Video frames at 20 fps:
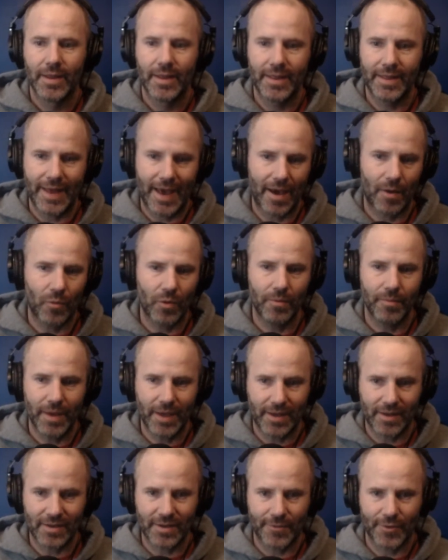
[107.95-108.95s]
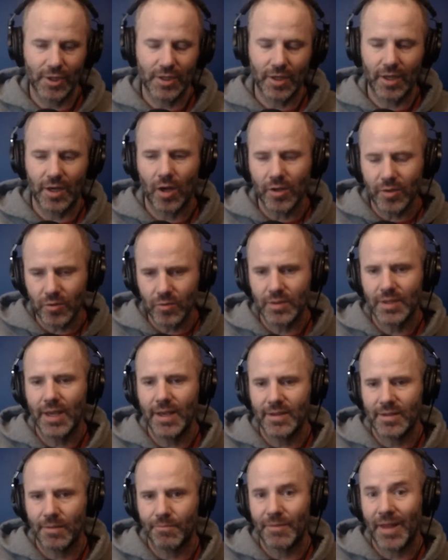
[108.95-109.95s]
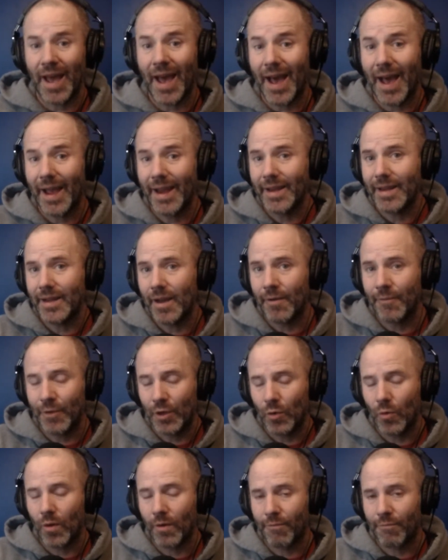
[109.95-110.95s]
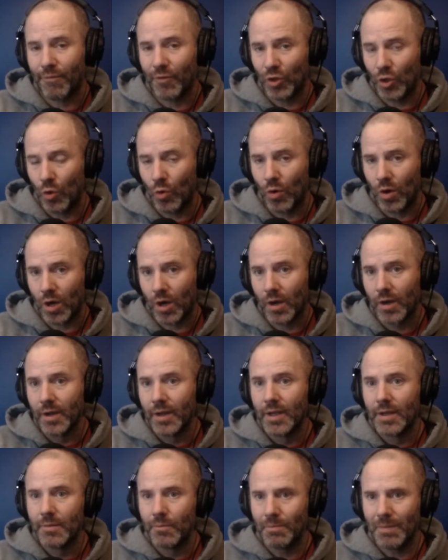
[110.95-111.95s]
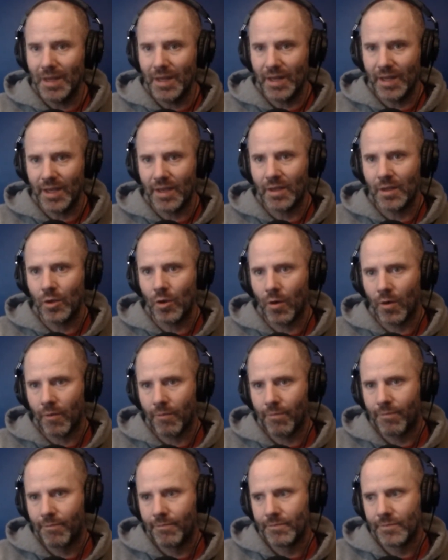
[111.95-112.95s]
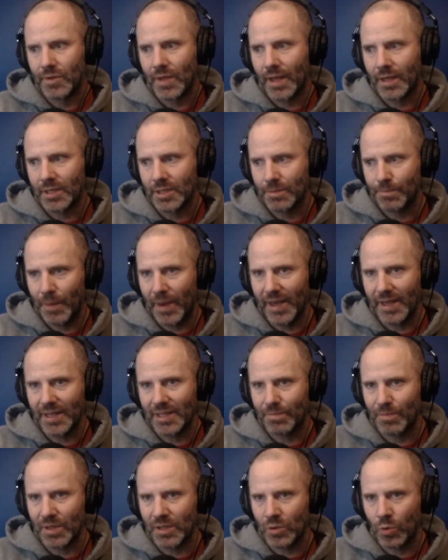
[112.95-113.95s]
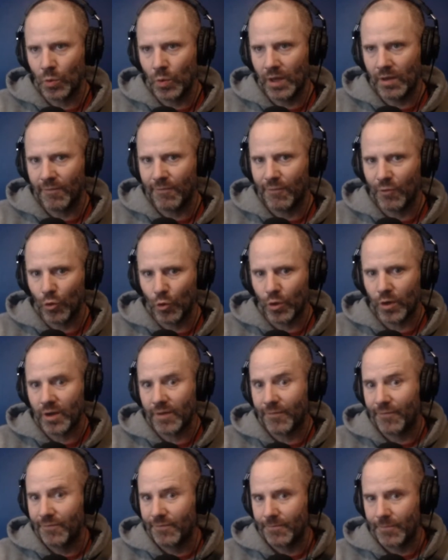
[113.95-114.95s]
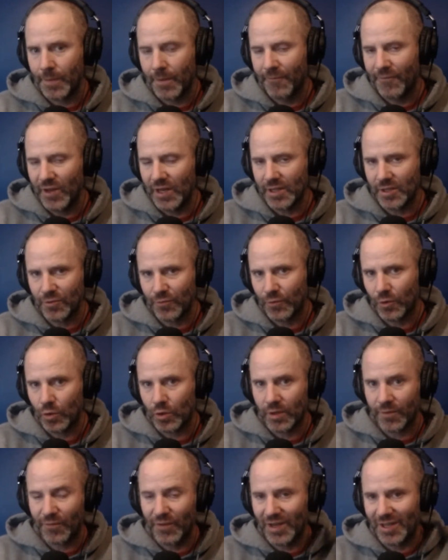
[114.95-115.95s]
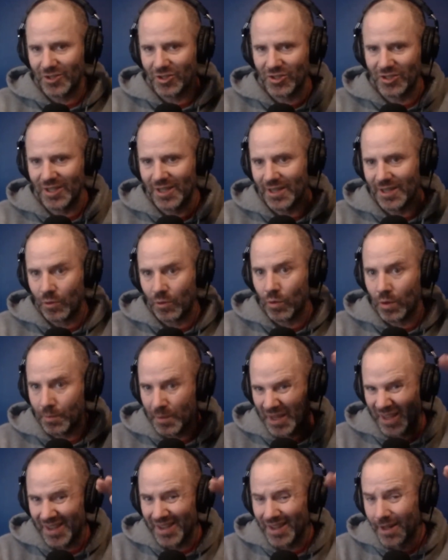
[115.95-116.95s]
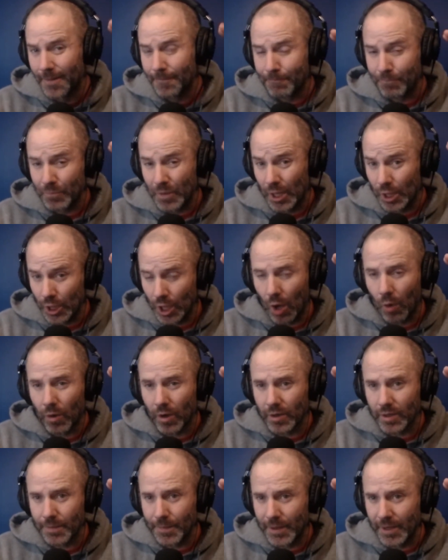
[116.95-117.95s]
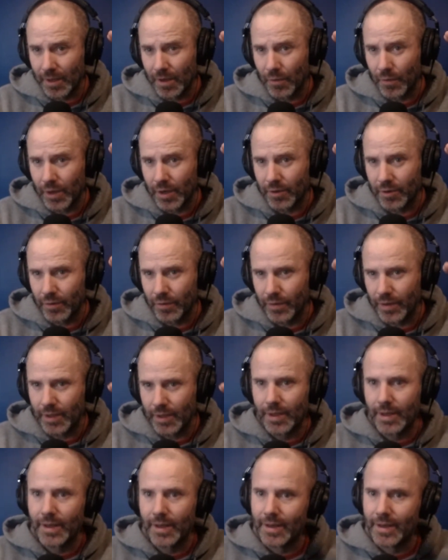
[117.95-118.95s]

That will make a difference. It also takes up the height of your floor, meaning your space between floor to finish ceiling will be lower depending on what you're doing.